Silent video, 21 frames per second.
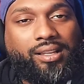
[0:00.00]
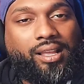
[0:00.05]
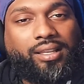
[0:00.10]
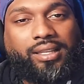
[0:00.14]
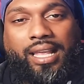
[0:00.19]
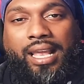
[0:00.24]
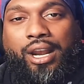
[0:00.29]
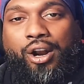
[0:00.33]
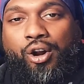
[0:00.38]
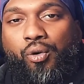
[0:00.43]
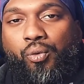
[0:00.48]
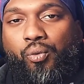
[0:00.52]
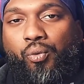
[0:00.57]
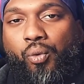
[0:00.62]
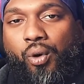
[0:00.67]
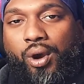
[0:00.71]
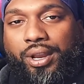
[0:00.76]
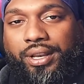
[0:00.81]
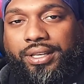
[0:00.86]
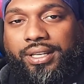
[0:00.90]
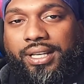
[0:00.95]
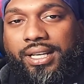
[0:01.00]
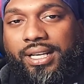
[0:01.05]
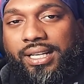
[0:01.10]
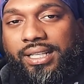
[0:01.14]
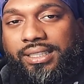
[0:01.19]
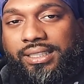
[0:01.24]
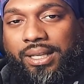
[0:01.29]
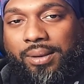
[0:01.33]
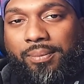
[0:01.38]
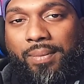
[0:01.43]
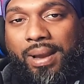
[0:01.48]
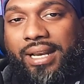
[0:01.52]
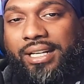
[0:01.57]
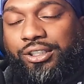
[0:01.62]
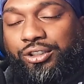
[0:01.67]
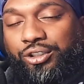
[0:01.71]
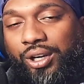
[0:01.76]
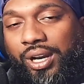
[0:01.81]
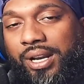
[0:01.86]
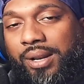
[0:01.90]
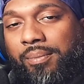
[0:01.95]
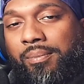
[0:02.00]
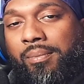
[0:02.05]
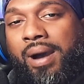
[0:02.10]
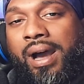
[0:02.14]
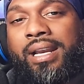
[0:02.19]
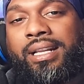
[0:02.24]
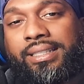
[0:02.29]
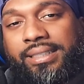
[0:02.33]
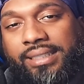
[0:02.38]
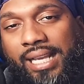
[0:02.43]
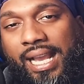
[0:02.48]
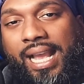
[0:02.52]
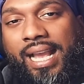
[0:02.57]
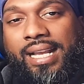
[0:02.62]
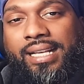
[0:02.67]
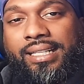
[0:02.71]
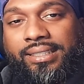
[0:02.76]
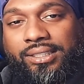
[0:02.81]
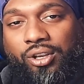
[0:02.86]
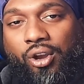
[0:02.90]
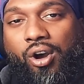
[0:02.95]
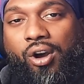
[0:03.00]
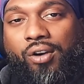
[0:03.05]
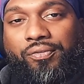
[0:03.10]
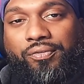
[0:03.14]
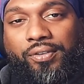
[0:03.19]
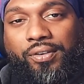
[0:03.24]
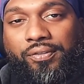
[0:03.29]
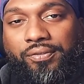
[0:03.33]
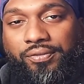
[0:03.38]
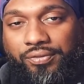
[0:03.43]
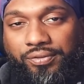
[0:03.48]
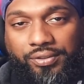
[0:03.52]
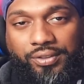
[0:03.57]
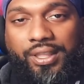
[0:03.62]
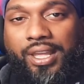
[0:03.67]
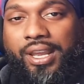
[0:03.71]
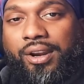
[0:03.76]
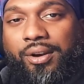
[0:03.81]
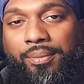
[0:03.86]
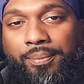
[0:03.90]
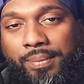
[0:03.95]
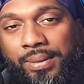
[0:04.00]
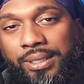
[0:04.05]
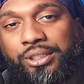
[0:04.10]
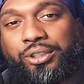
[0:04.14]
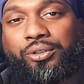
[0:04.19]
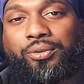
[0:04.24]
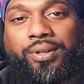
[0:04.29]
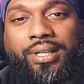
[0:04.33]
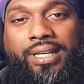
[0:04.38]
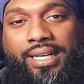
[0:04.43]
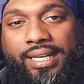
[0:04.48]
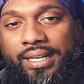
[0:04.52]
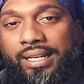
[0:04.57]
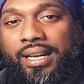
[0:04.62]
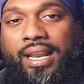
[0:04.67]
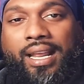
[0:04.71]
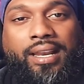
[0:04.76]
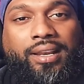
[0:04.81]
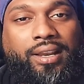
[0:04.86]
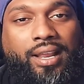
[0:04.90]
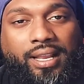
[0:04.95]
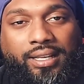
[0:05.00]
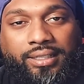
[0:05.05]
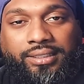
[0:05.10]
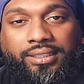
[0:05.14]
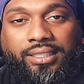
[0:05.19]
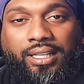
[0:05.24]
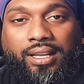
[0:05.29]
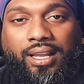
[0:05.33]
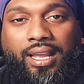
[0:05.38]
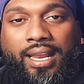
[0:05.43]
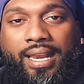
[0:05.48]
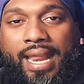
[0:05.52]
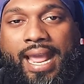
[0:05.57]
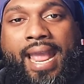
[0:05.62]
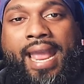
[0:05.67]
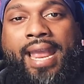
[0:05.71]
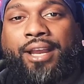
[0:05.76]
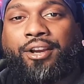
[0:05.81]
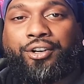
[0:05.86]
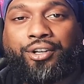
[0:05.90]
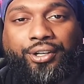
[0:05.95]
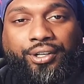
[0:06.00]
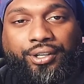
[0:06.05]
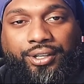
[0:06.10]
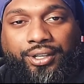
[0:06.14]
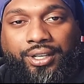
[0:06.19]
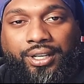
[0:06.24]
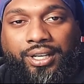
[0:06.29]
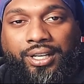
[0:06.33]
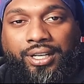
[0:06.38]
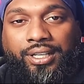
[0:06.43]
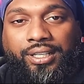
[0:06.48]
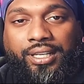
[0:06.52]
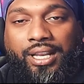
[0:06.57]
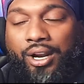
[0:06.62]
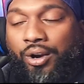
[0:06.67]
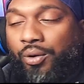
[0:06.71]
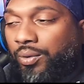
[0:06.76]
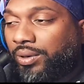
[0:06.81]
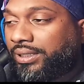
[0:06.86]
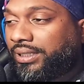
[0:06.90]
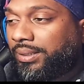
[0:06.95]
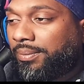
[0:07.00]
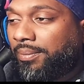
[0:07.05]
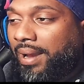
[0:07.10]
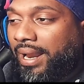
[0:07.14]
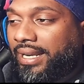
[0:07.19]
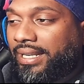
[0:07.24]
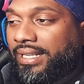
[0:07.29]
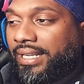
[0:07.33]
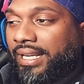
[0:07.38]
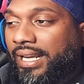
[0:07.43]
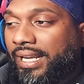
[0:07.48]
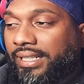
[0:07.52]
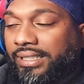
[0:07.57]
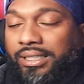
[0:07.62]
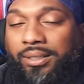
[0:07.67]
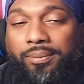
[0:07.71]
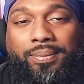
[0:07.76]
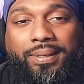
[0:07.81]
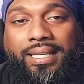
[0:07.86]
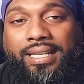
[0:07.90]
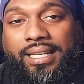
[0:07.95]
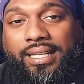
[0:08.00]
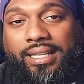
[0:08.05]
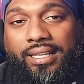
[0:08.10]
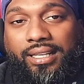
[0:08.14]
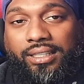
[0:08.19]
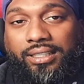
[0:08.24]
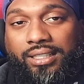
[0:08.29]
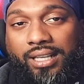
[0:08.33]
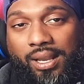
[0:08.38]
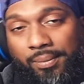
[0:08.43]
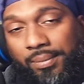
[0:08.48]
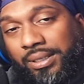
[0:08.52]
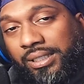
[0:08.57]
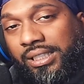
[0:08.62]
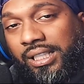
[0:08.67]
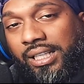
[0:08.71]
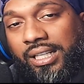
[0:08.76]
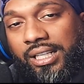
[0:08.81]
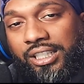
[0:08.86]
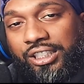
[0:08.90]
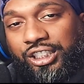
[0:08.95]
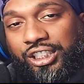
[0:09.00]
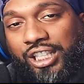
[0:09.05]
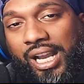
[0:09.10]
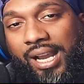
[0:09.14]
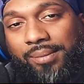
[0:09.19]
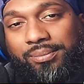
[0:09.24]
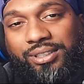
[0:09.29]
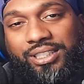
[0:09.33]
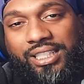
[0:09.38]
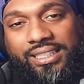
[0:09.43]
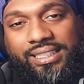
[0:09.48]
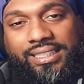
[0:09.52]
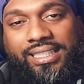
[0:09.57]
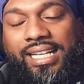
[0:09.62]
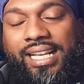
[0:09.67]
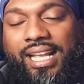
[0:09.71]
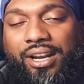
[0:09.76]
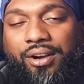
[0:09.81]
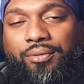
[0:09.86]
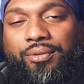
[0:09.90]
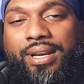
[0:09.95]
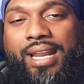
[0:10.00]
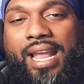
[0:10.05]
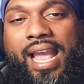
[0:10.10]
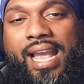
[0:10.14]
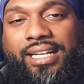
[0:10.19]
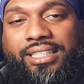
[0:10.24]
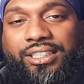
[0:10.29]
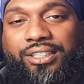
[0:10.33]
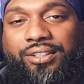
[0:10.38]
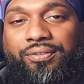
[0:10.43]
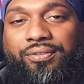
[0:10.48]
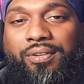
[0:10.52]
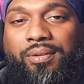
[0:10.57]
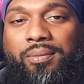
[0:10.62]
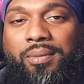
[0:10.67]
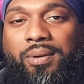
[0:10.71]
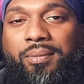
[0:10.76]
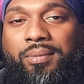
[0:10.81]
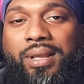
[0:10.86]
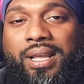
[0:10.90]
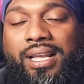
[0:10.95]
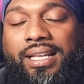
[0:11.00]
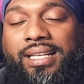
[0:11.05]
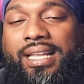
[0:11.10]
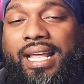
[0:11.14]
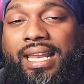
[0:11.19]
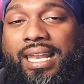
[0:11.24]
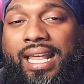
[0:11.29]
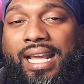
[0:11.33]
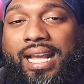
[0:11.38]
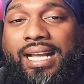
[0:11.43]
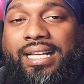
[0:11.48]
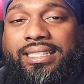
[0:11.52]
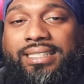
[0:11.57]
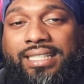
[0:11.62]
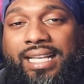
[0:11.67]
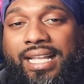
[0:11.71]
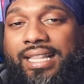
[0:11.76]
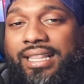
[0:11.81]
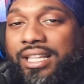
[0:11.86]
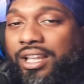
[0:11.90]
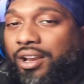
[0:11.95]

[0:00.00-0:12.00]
They don't want somebody trying to monetize off of their misery and anger. They don't want somebody to be coming to their job just to get a reaction from them that, like I said,